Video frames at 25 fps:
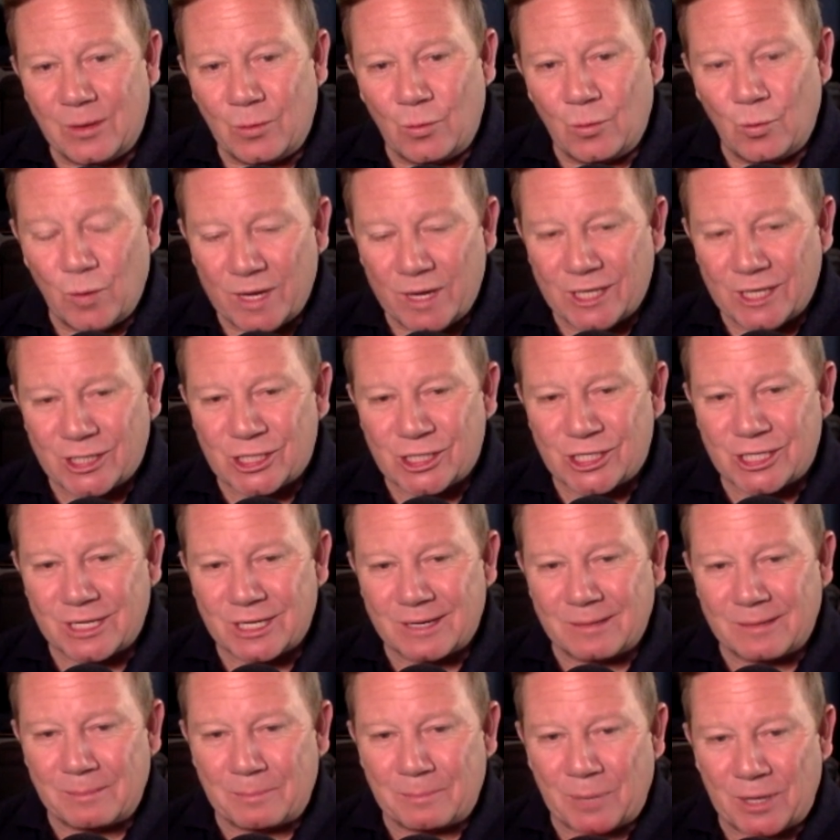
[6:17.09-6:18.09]
Which
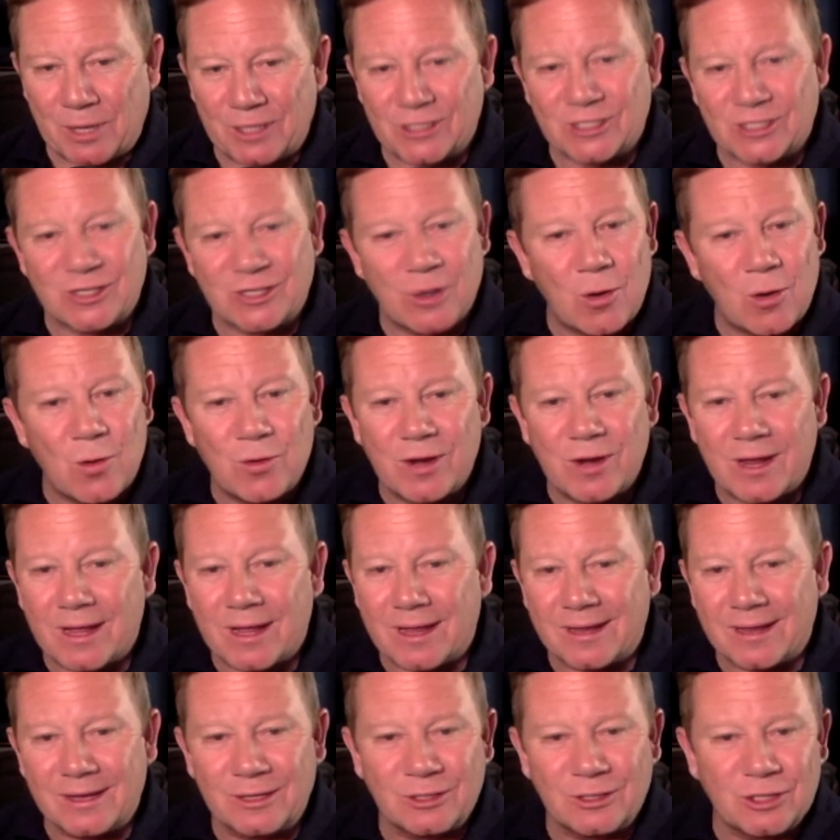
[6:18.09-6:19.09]

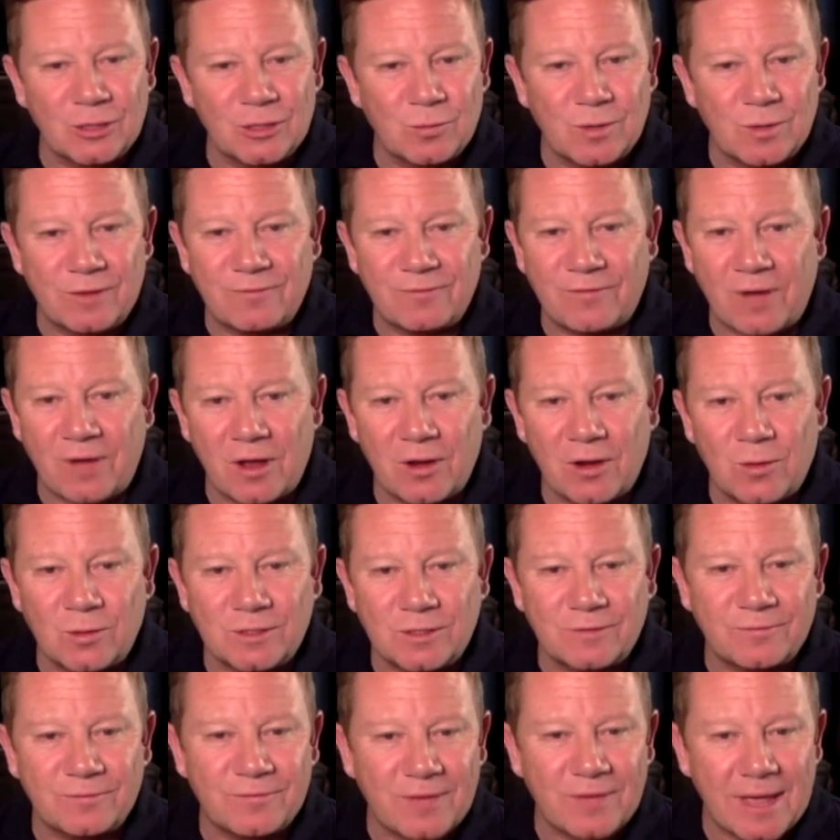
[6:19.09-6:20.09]
persona do we follow
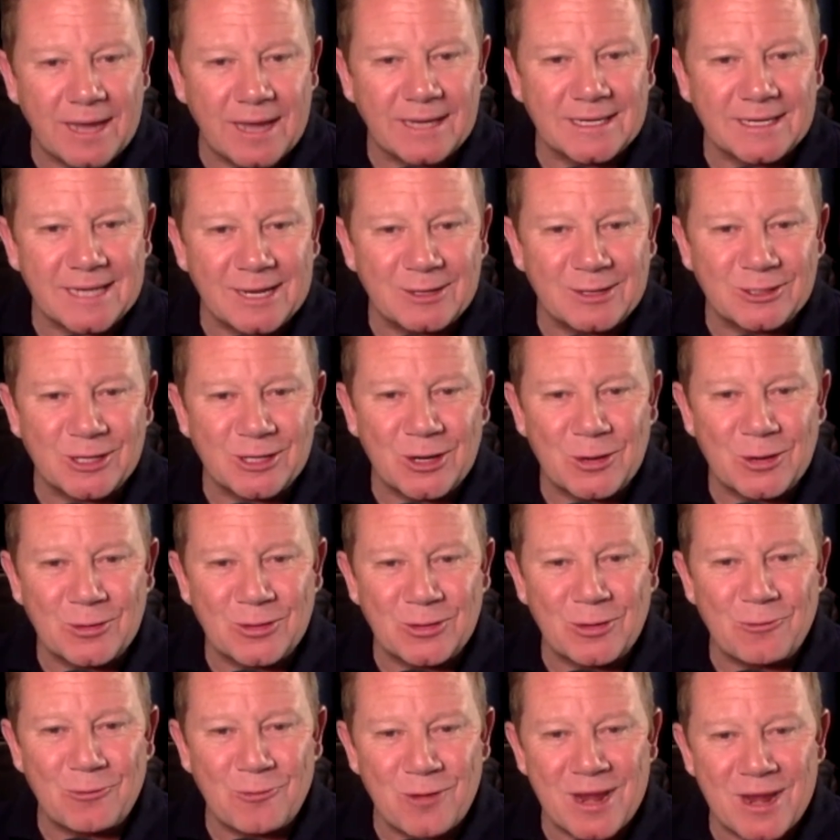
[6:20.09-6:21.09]
to find out who
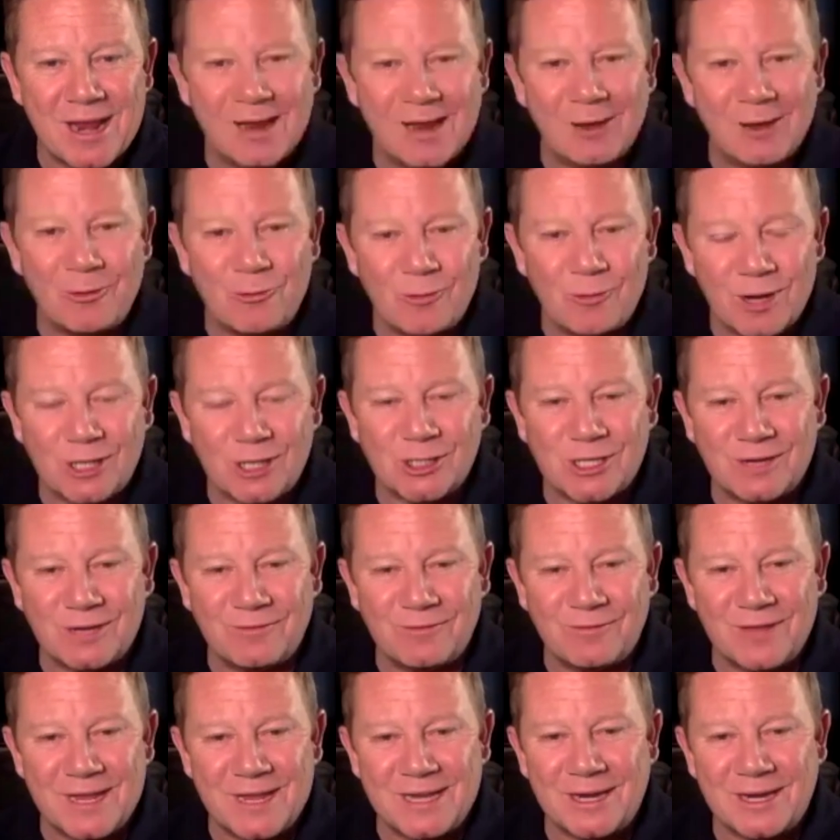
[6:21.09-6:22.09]
the real Richy
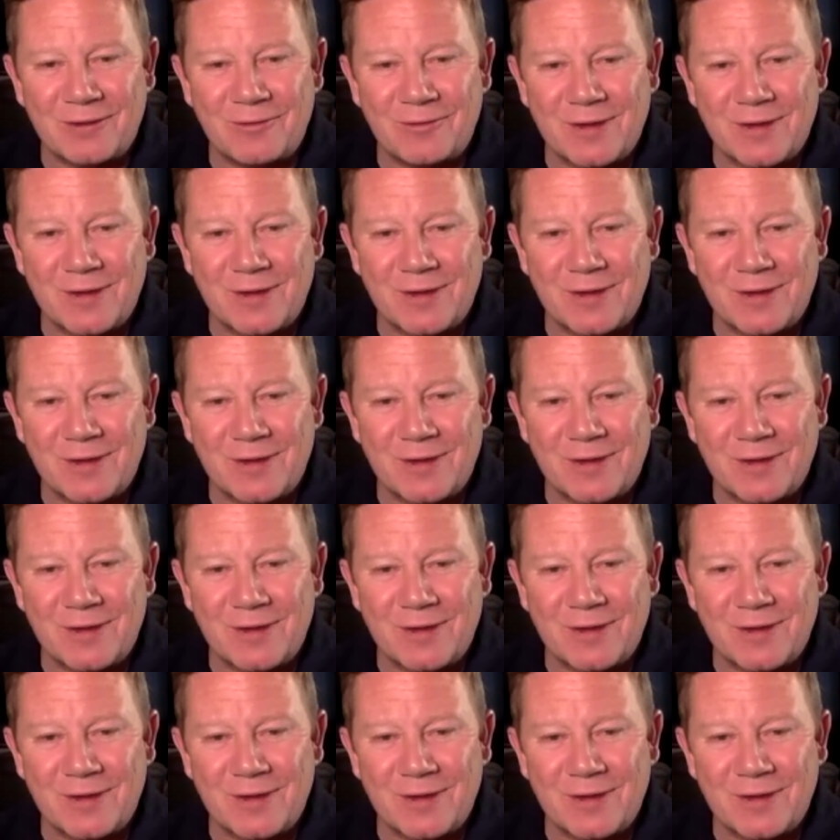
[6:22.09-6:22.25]
Vida